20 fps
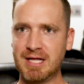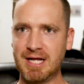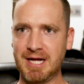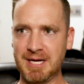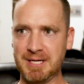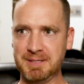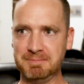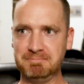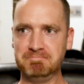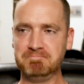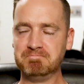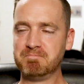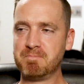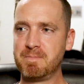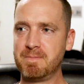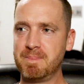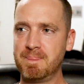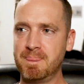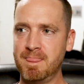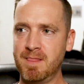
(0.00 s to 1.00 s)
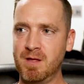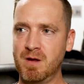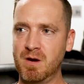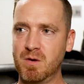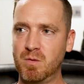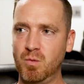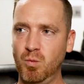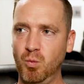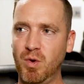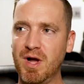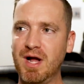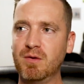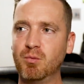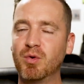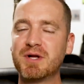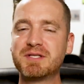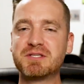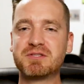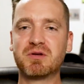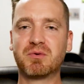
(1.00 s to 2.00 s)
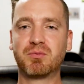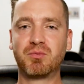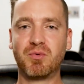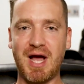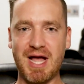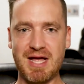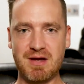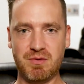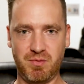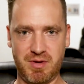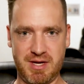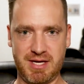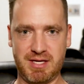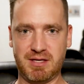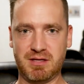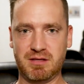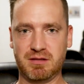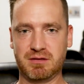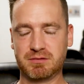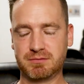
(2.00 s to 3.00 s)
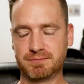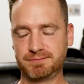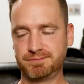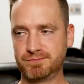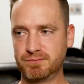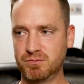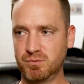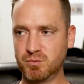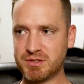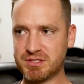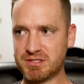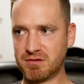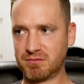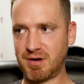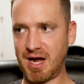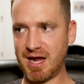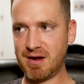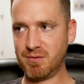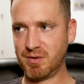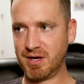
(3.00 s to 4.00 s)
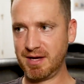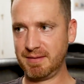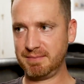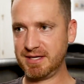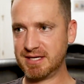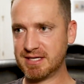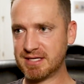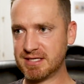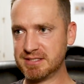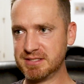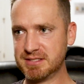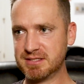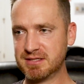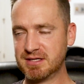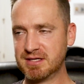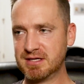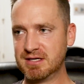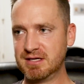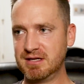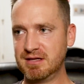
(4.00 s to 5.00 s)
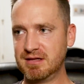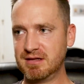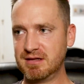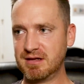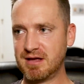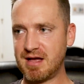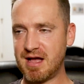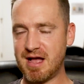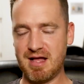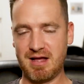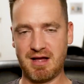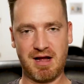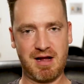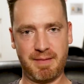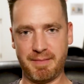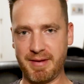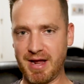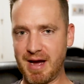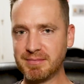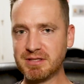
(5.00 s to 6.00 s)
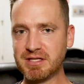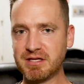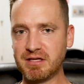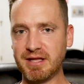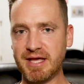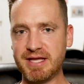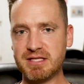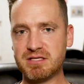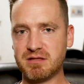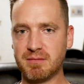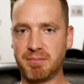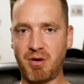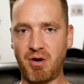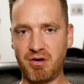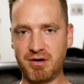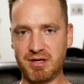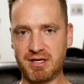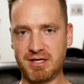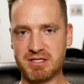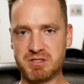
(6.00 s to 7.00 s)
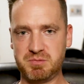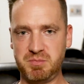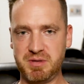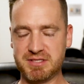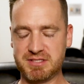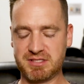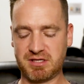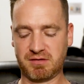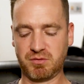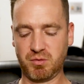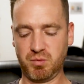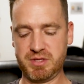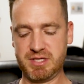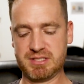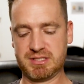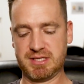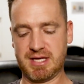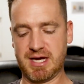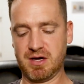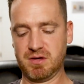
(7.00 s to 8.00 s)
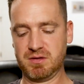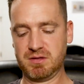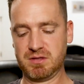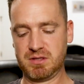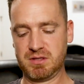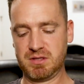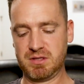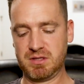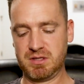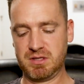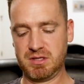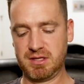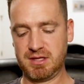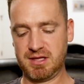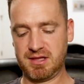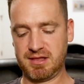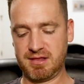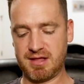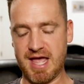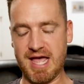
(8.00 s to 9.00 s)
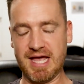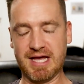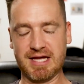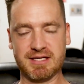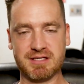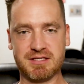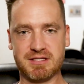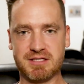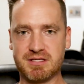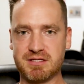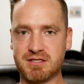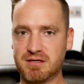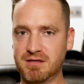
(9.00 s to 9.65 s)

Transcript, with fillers: um, what what's the right way? What's the right way? Because I mean, I'm a little late to the party. It's been several weeks now. And